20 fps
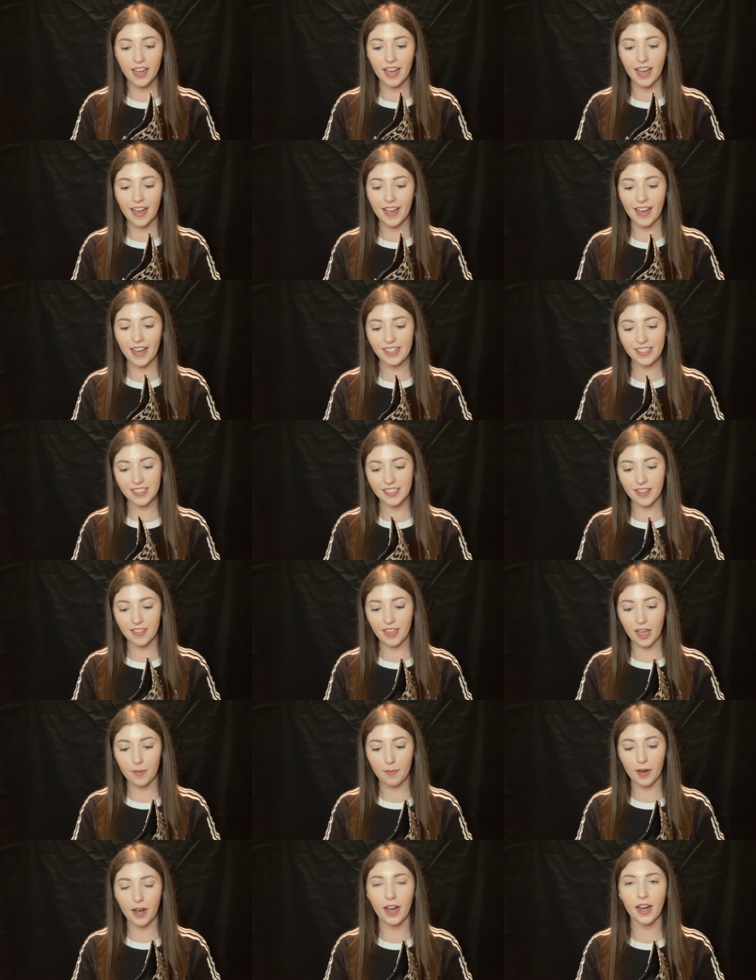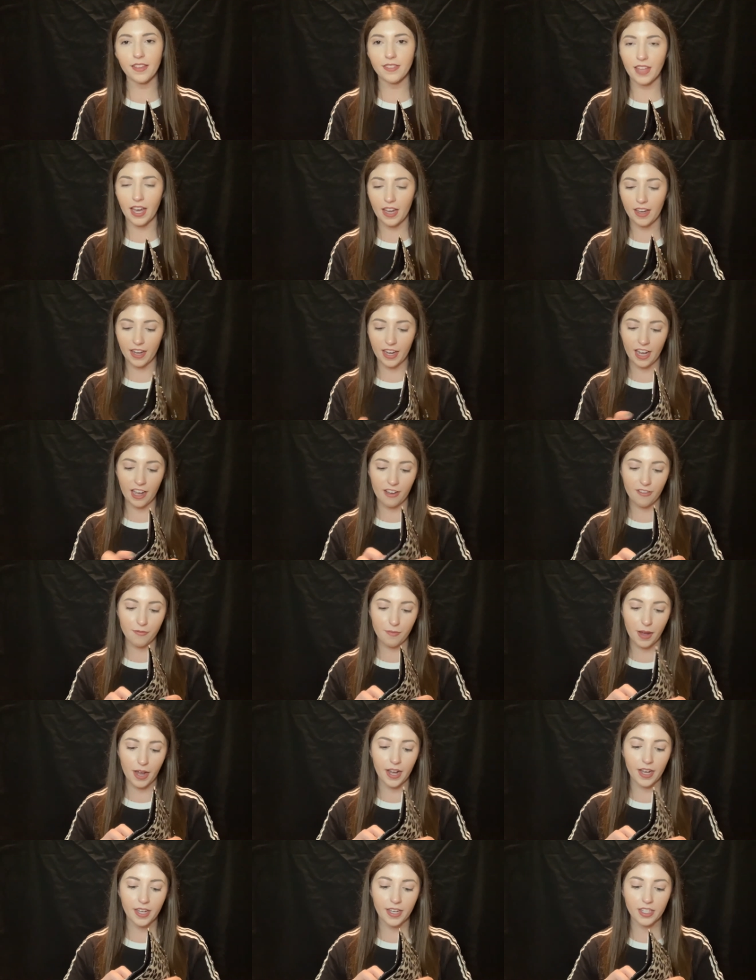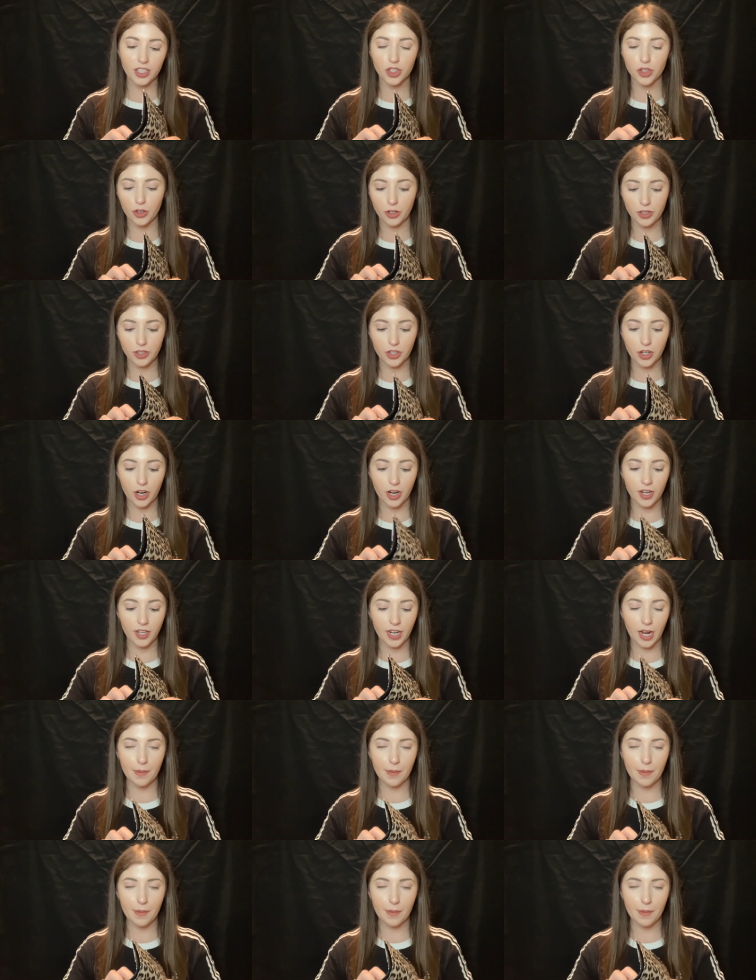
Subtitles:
And then behind that, I have my insurance card.